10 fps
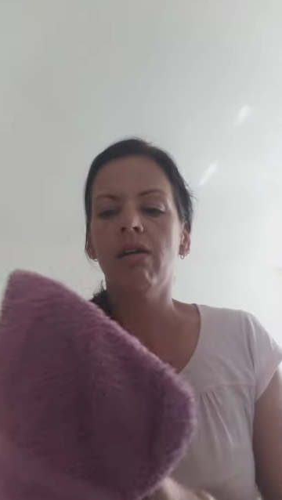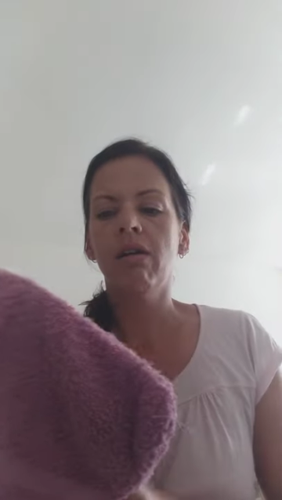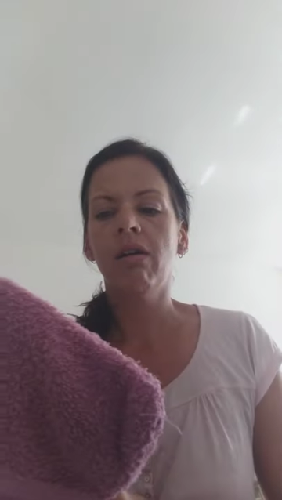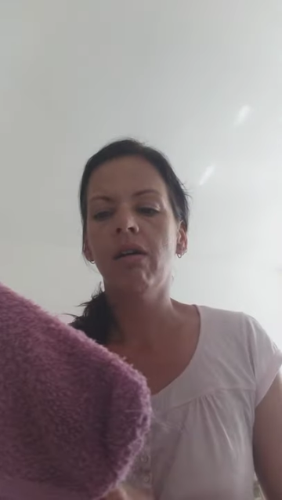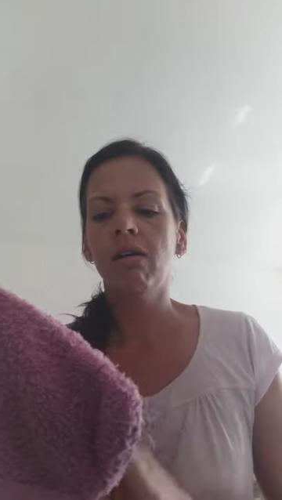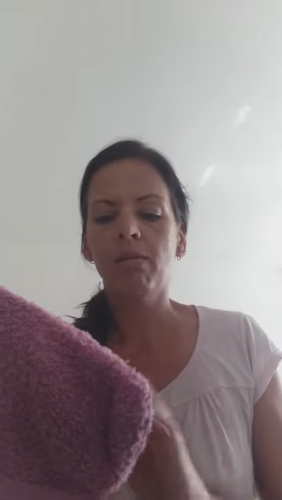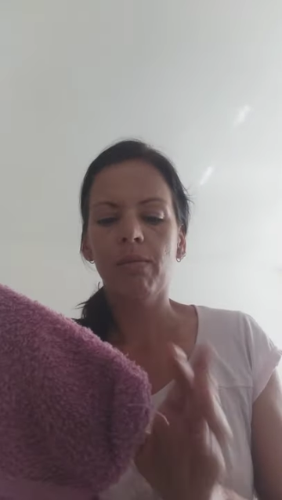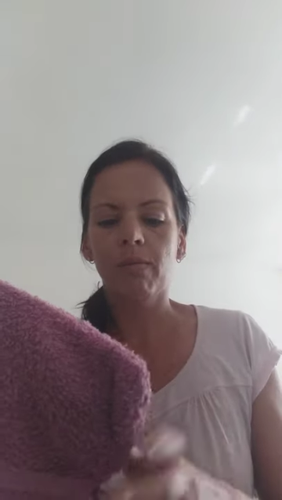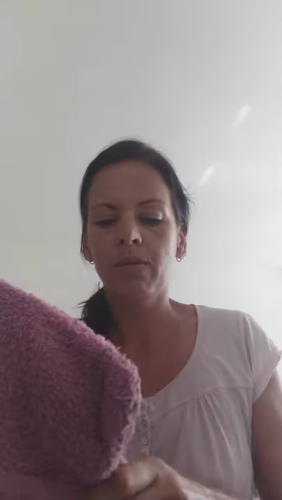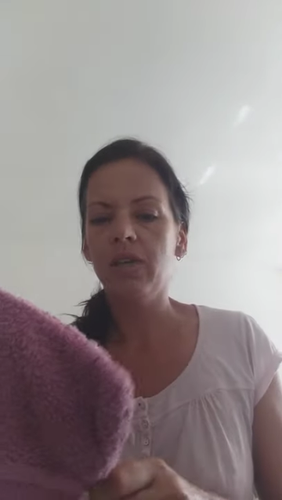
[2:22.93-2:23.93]

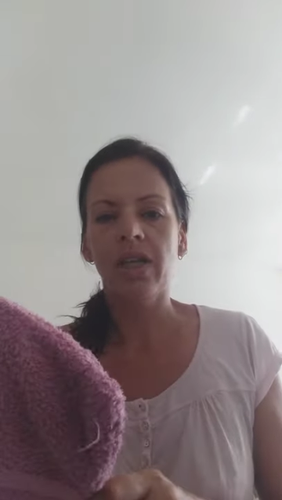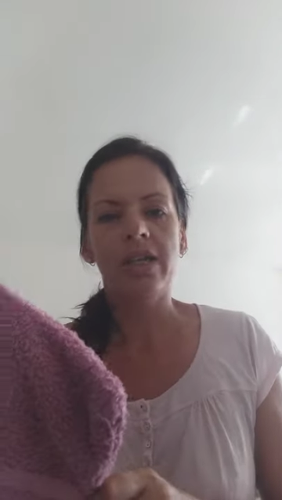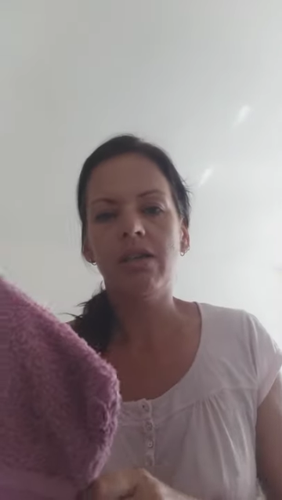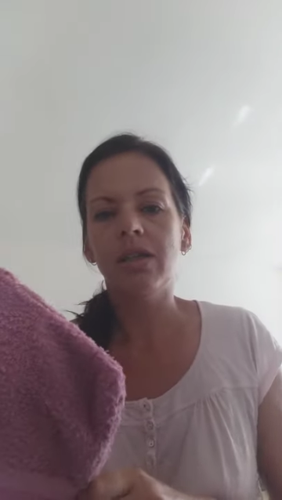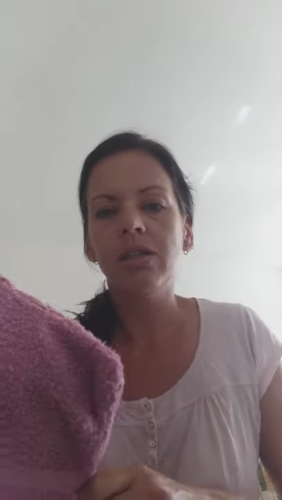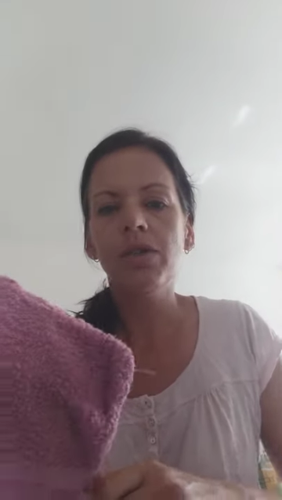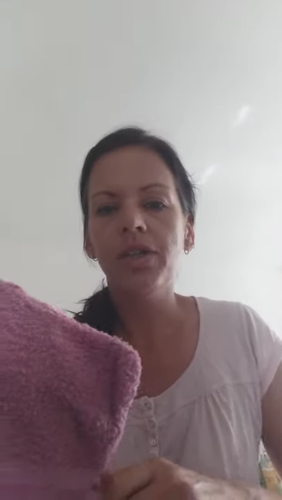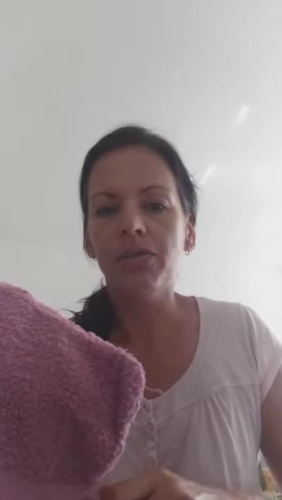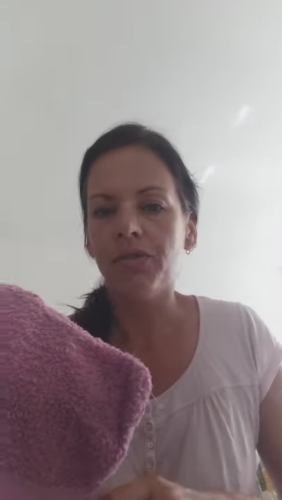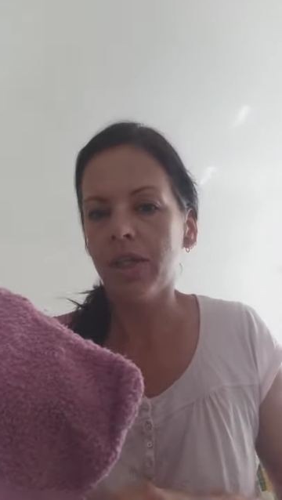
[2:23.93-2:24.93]
Um, yeah, you can do a
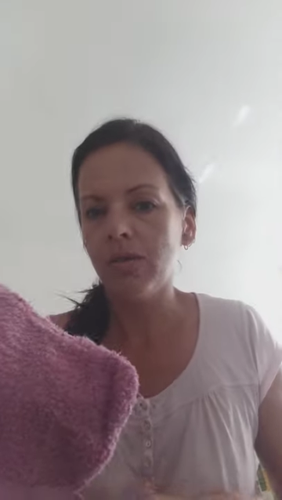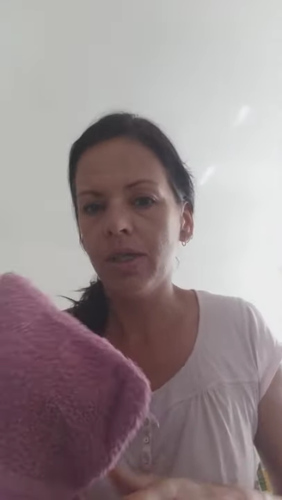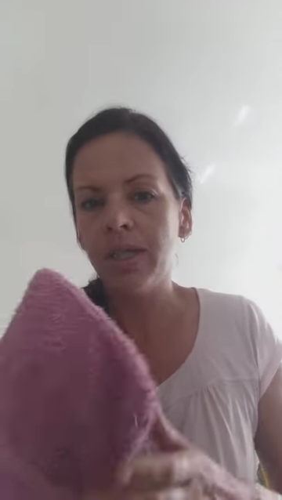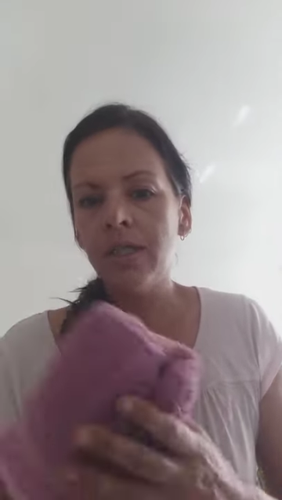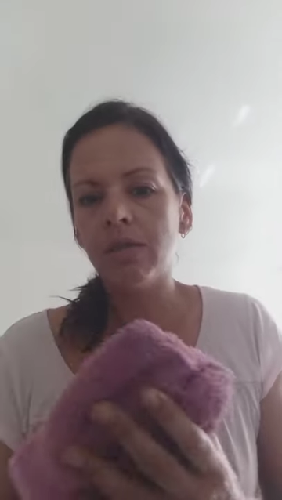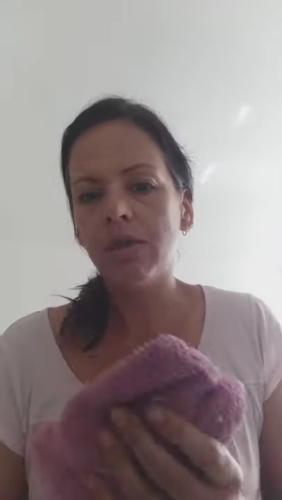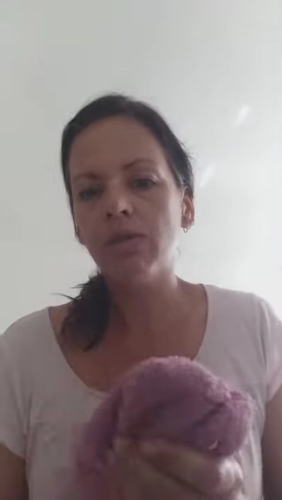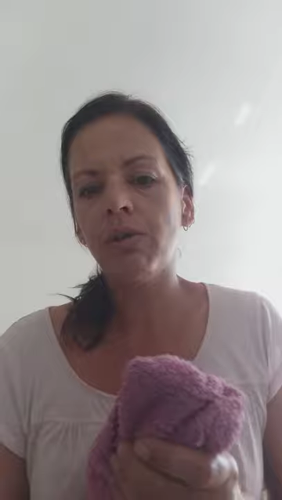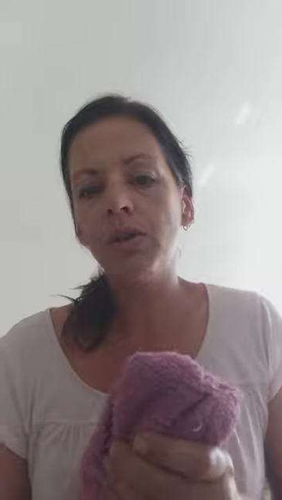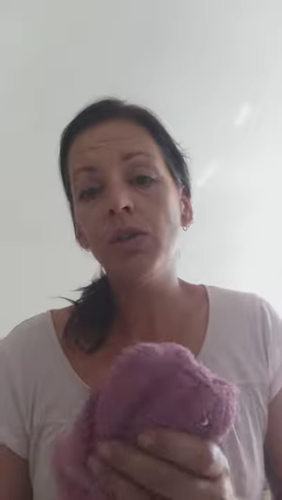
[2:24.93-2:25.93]
lot of things with it, so it's
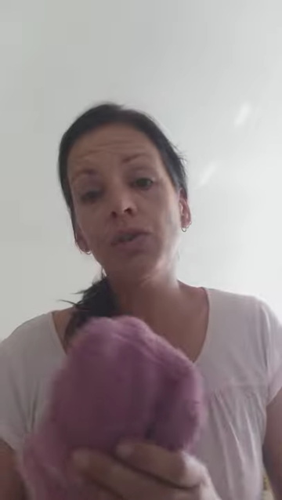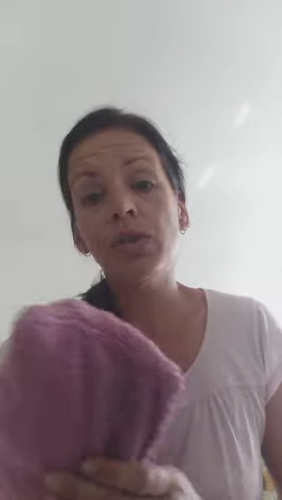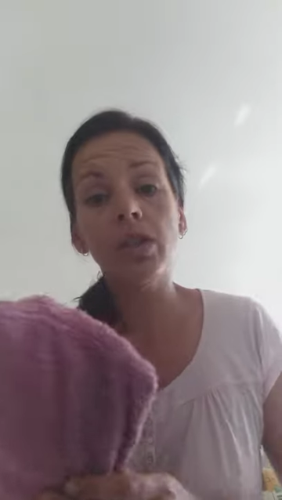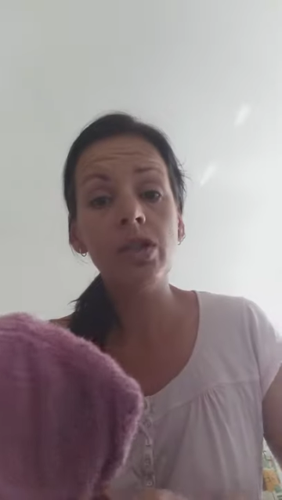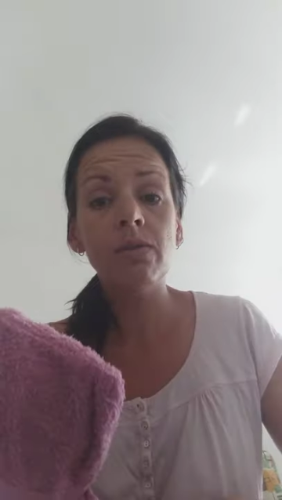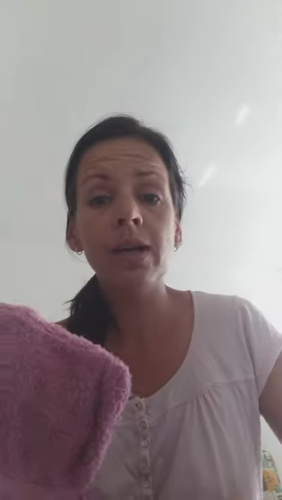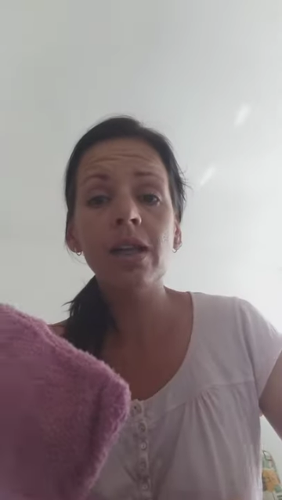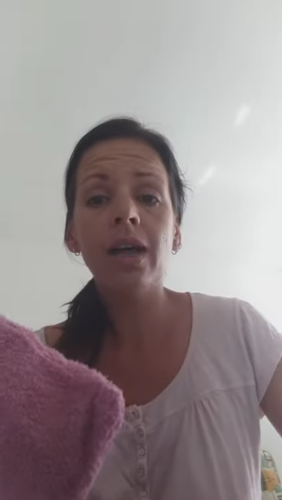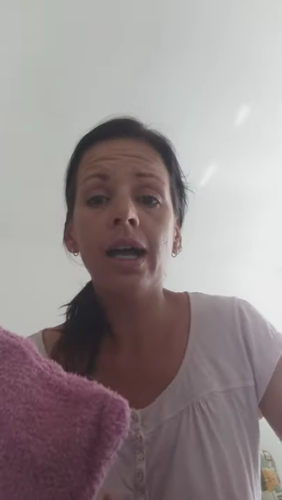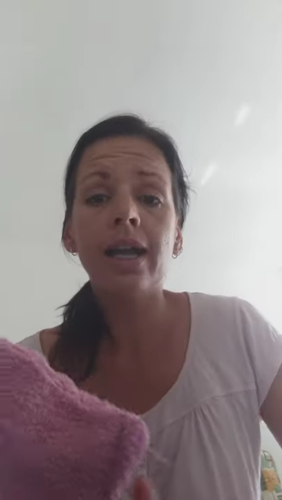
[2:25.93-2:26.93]
very useful. And as
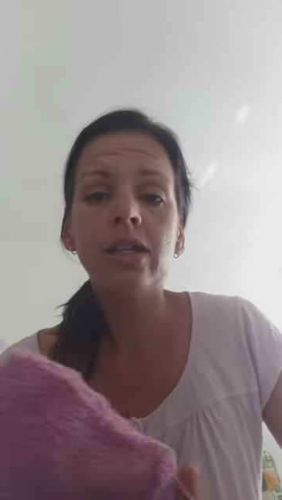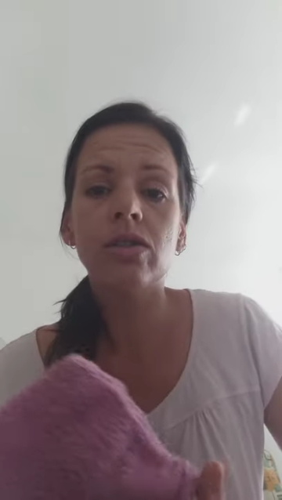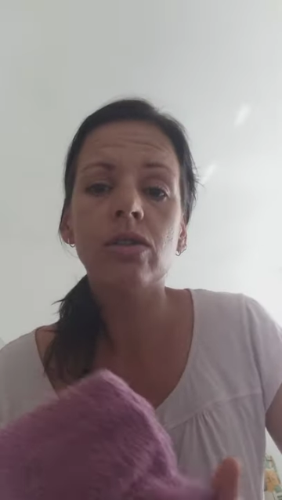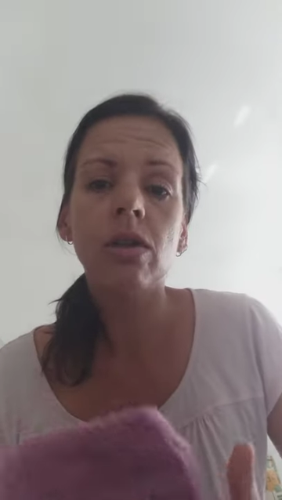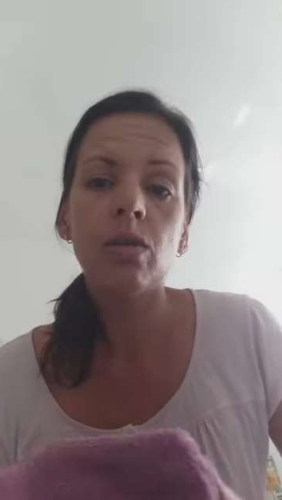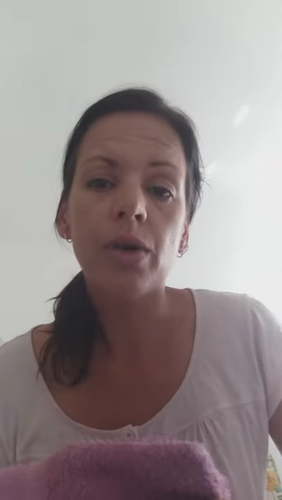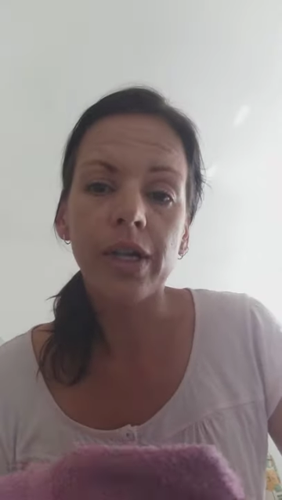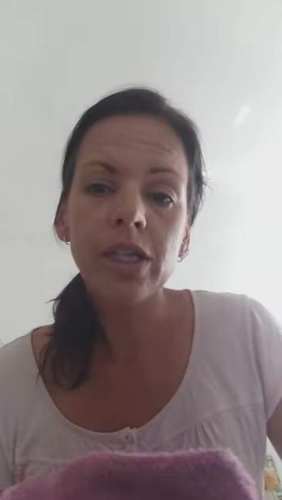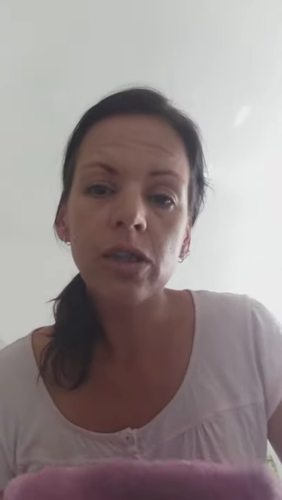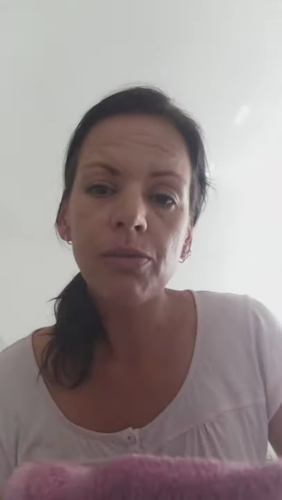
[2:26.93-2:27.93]
well, I like to go
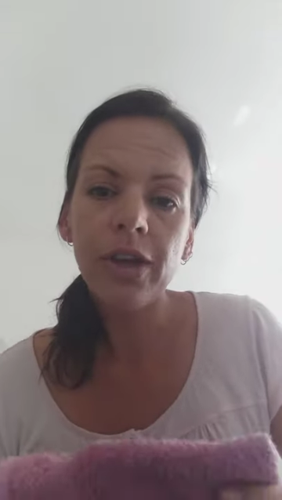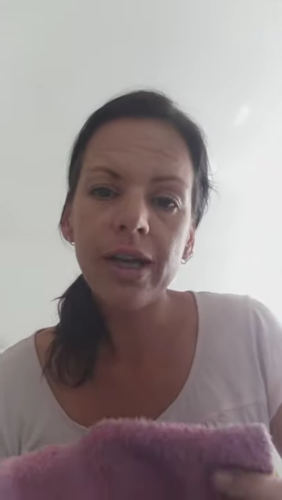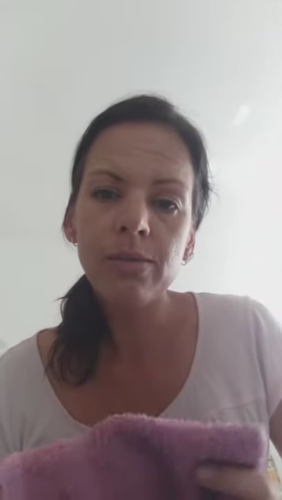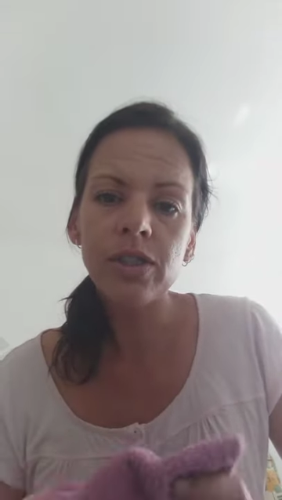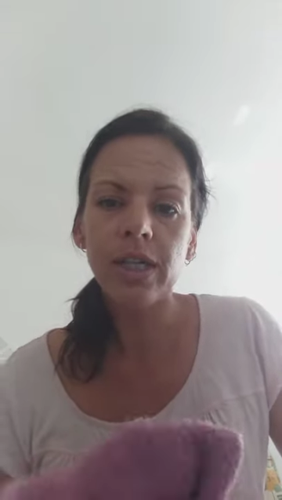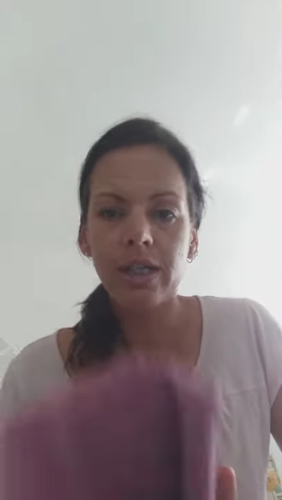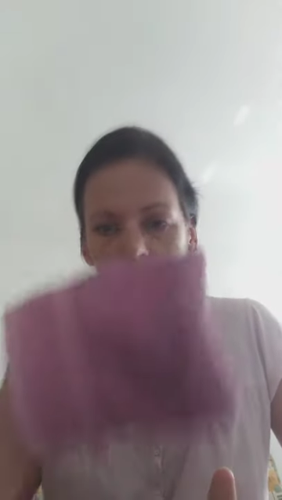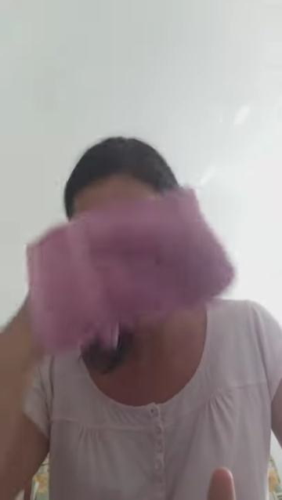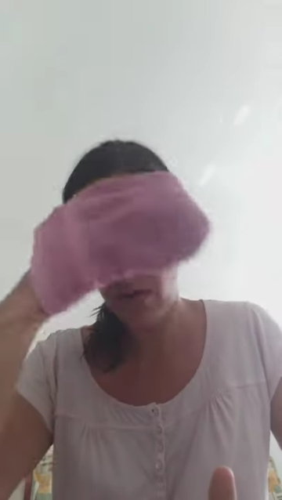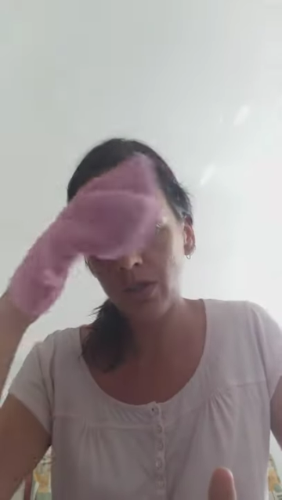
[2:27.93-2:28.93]
running sometimes, and
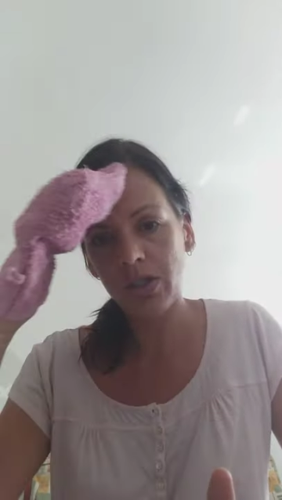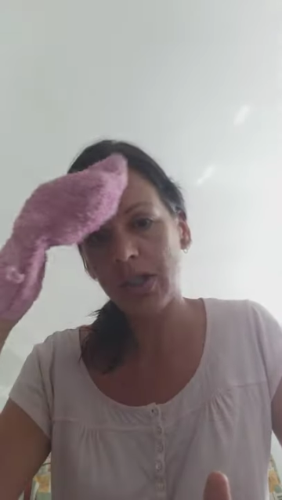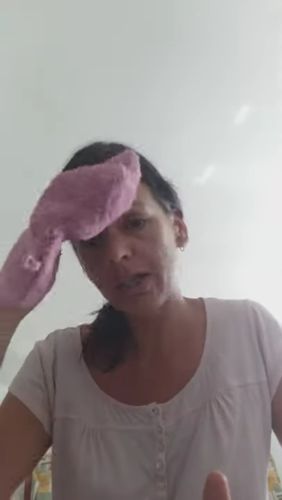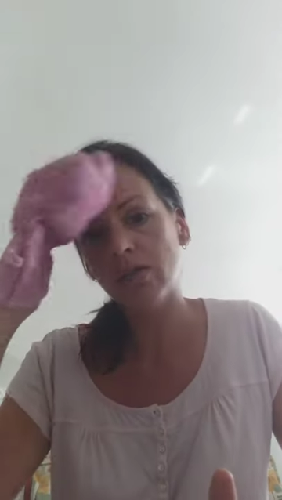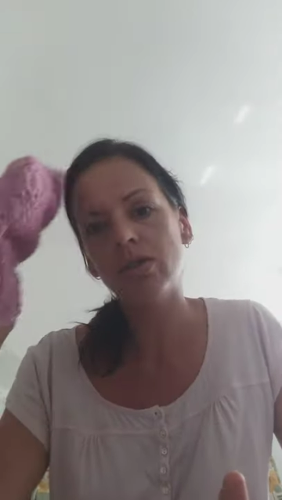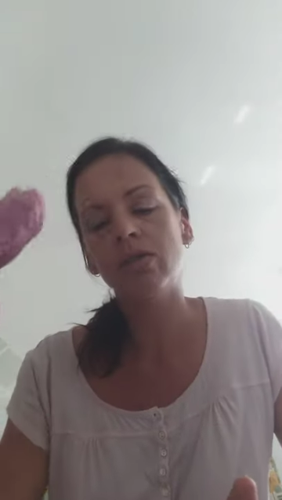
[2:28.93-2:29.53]
you can use it like to,